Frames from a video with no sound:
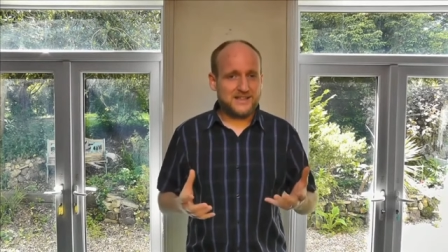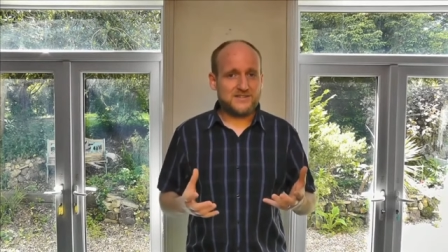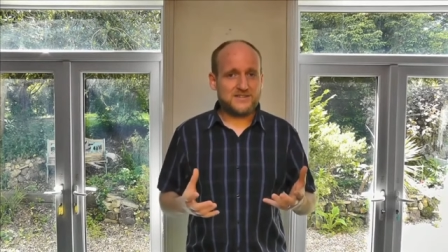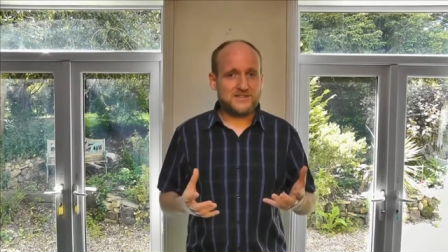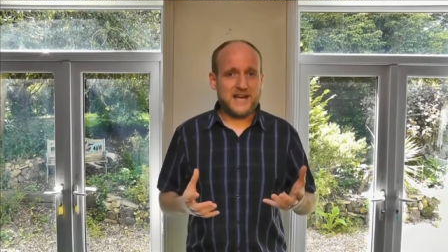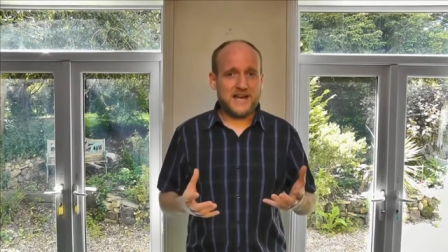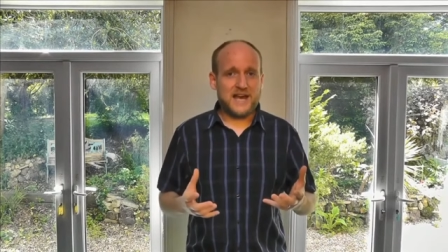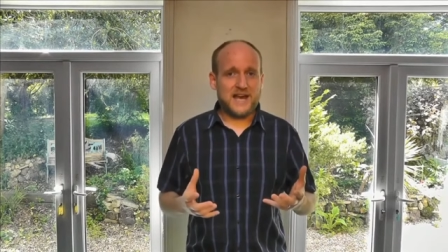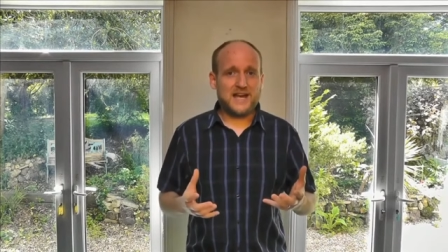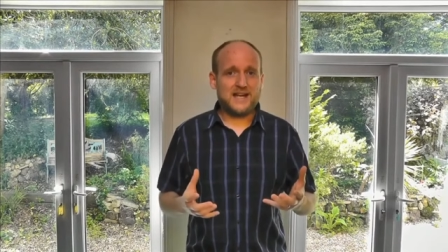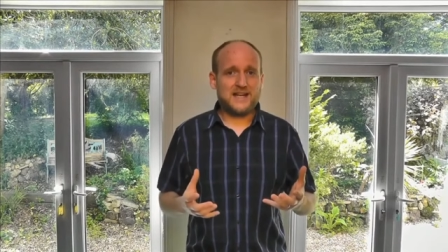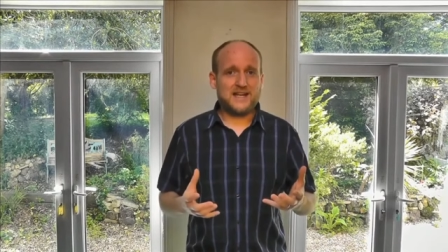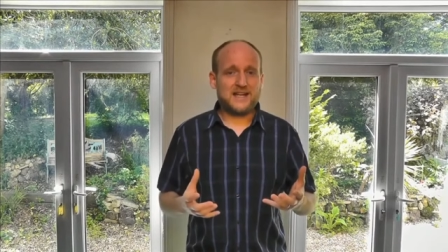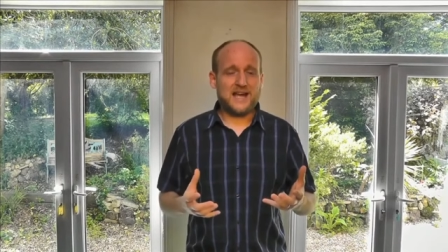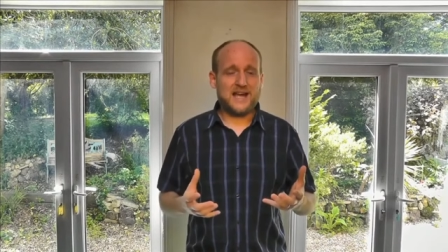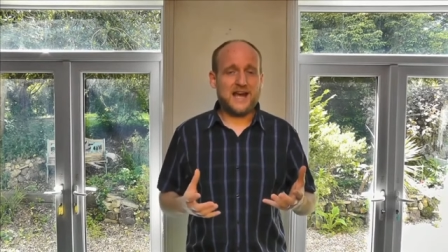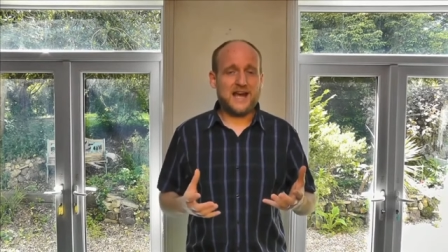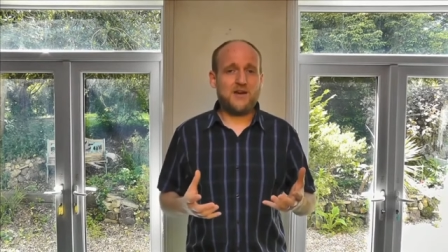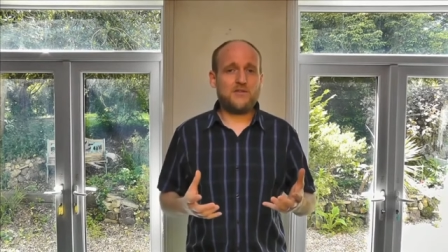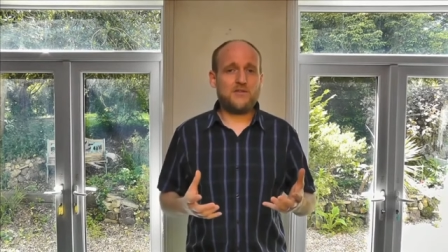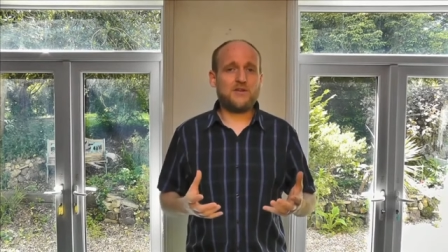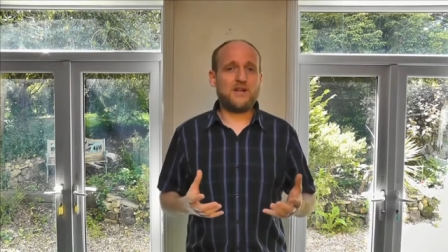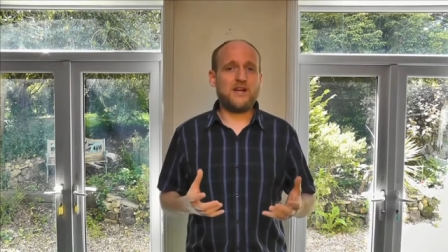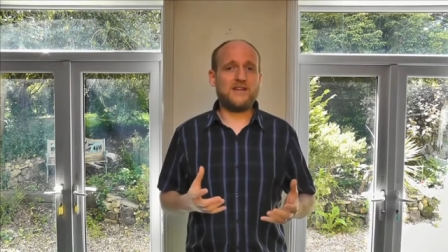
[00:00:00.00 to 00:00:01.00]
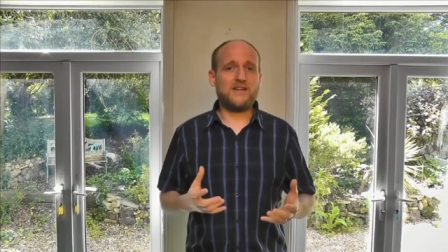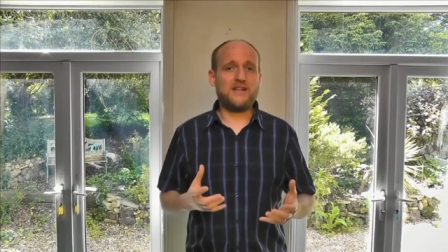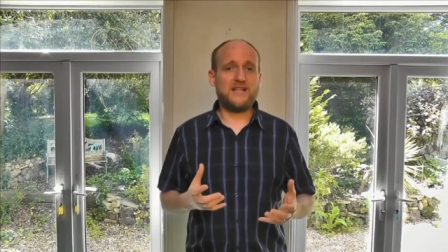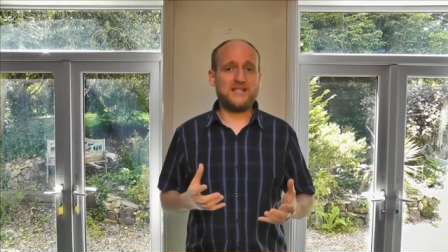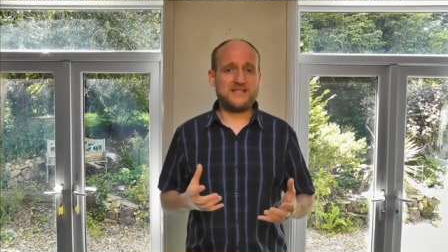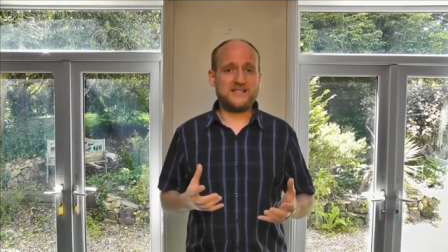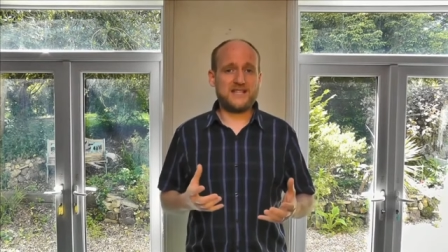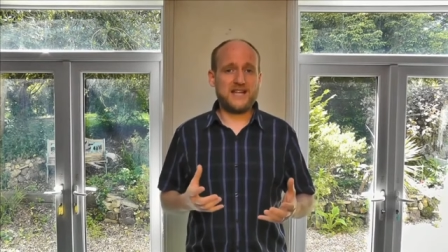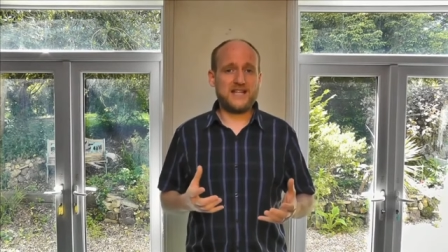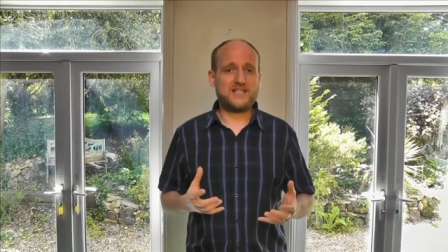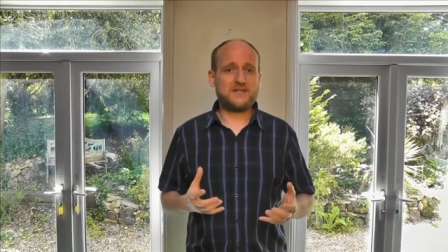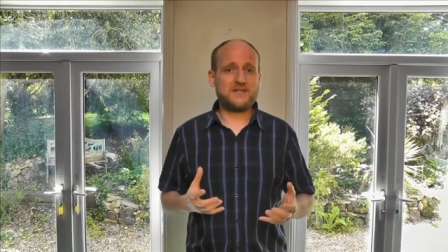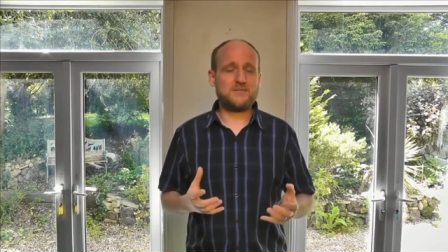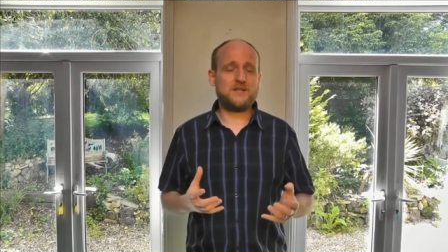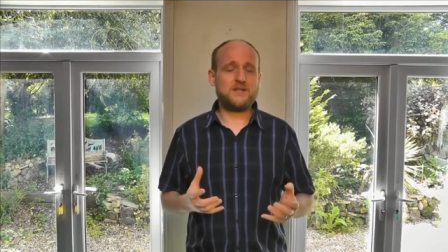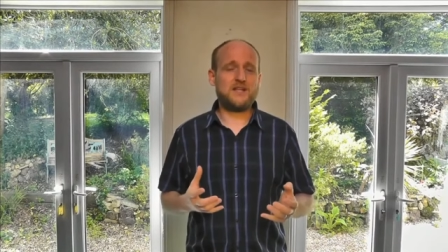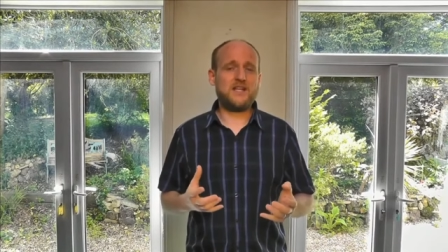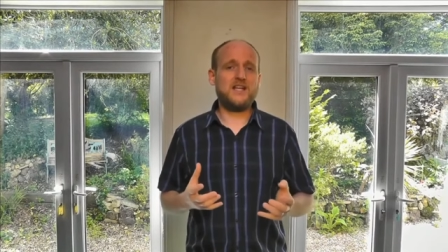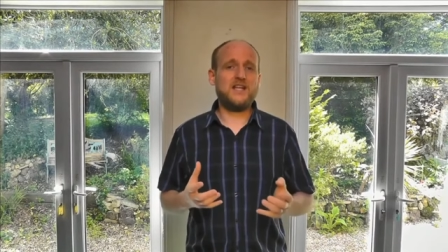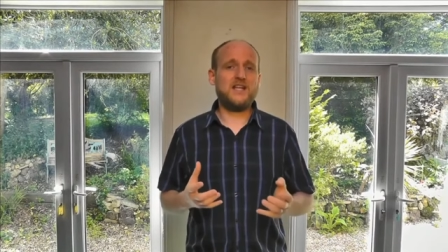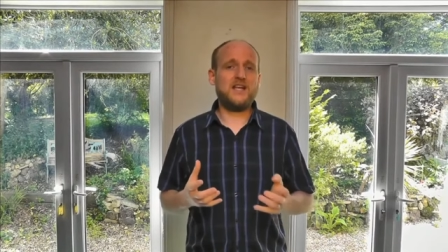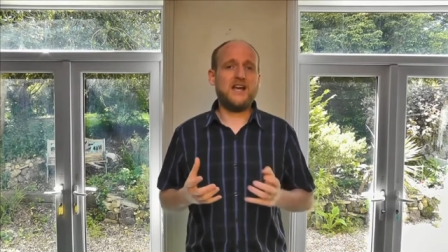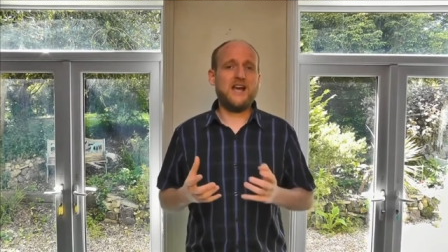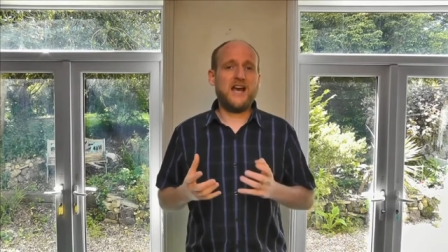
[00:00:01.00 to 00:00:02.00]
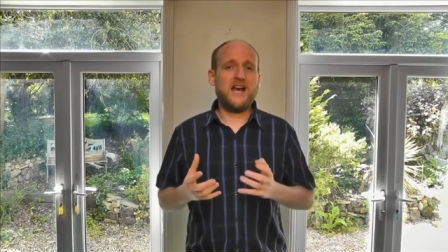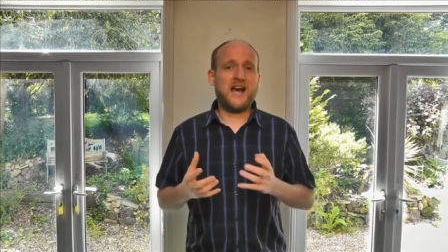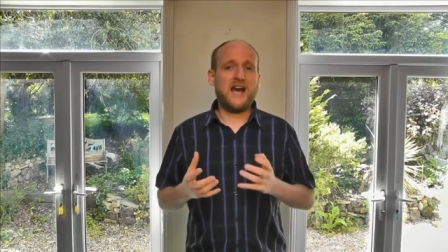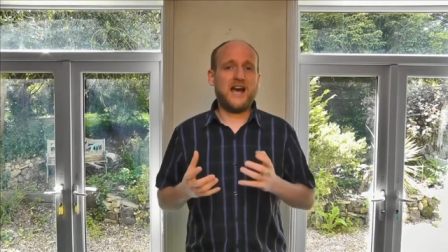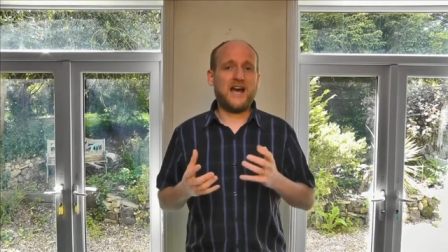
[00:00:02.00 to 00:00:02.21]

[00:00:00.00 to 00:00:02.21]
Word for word: gives that account and uh, his testimony.